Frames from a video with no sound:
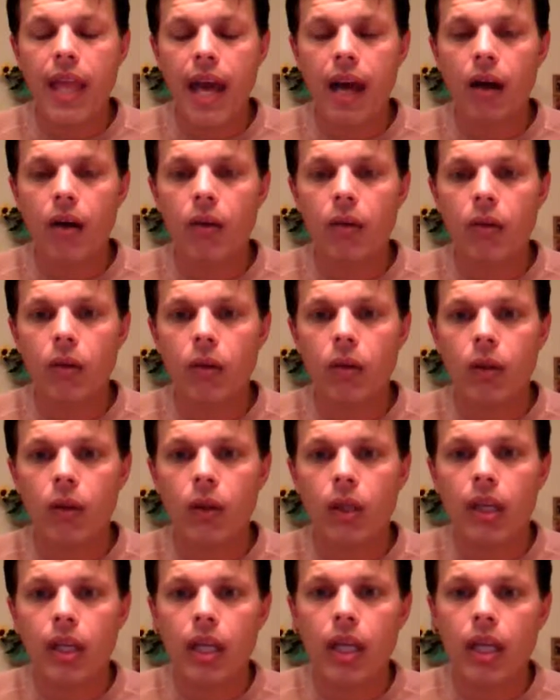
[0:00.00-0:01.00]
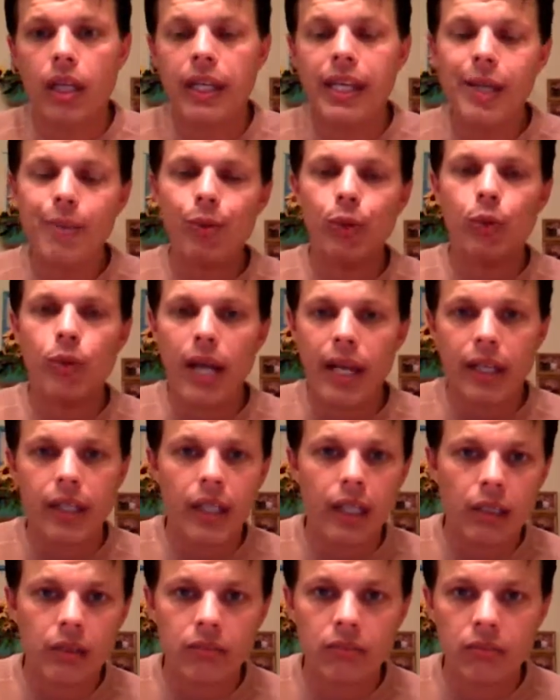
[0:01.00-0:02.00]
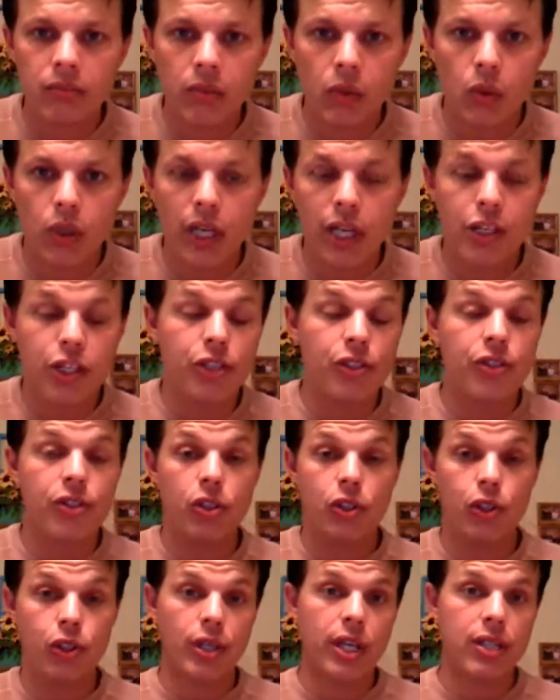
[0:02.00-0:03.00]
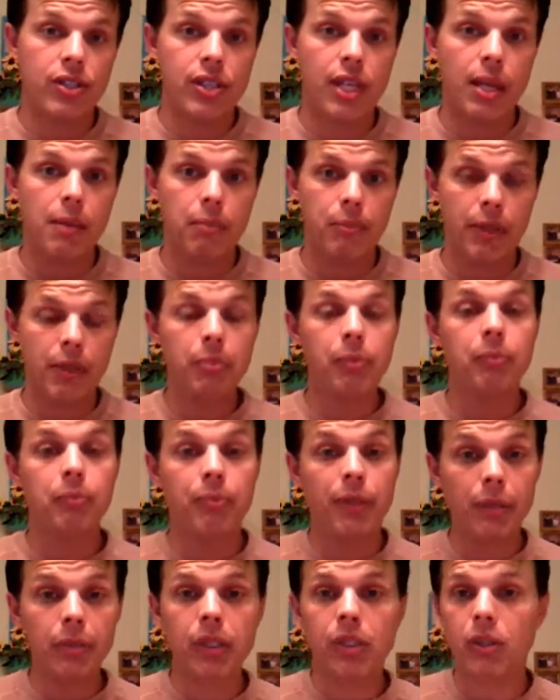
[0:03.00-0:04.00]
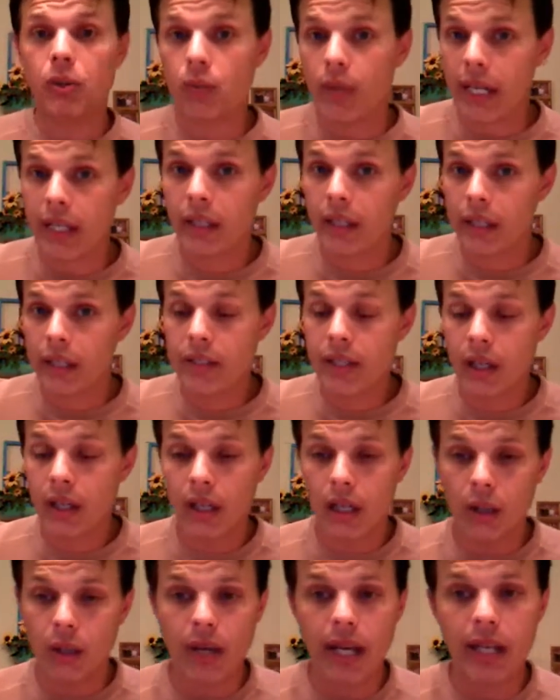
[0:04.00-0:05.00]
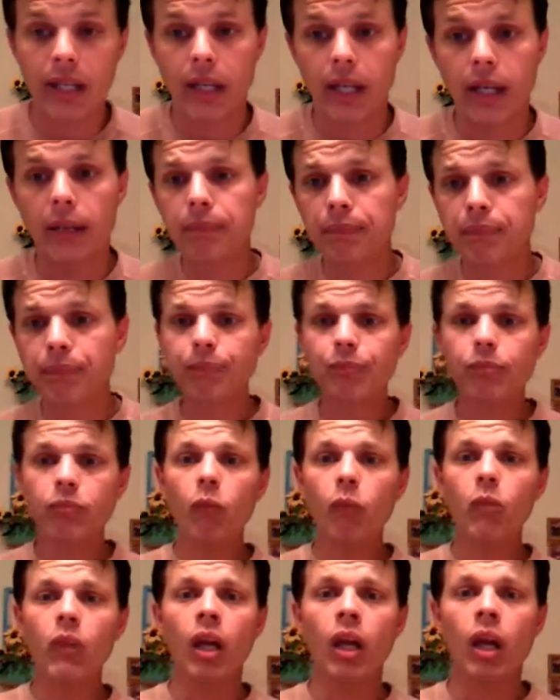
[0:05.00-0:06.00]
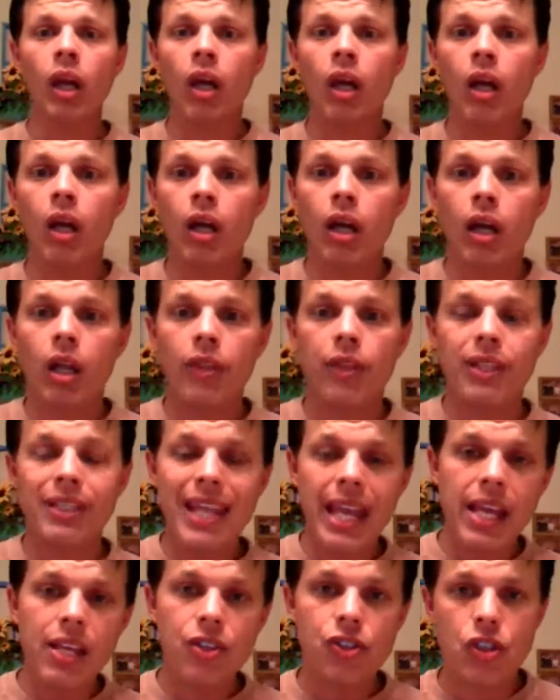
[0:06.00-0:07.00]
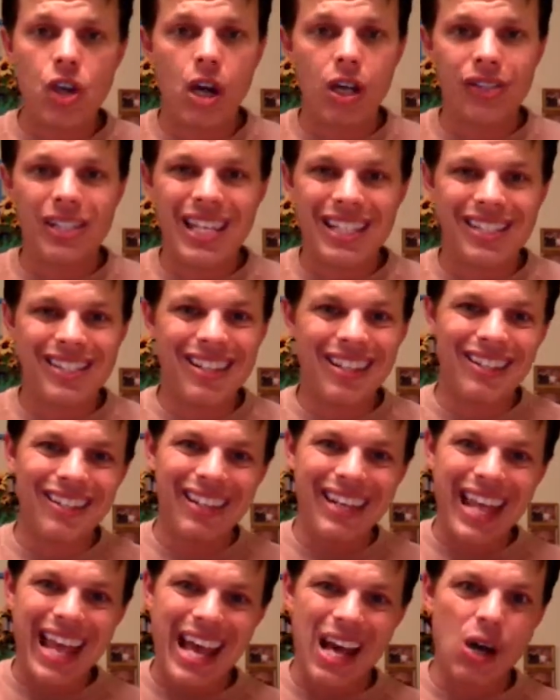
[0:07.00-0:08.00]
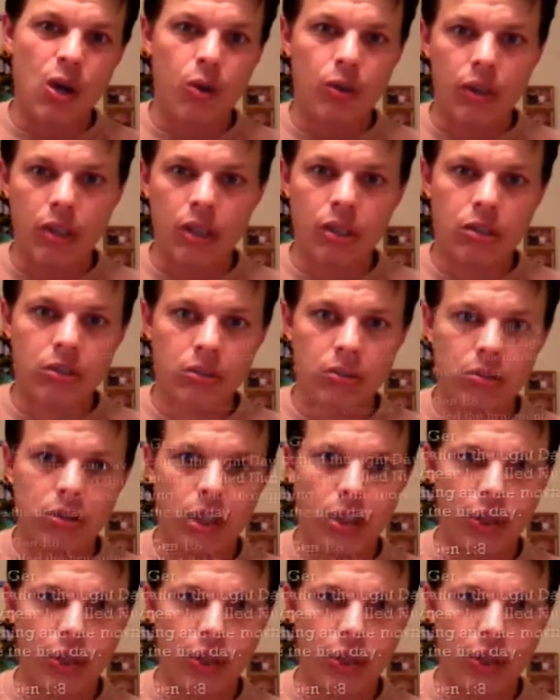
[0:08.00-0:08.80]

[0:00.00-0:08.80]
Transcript: Now, in Hebrew reckoning, or should I say biblical reckoning, the day starts at sundown,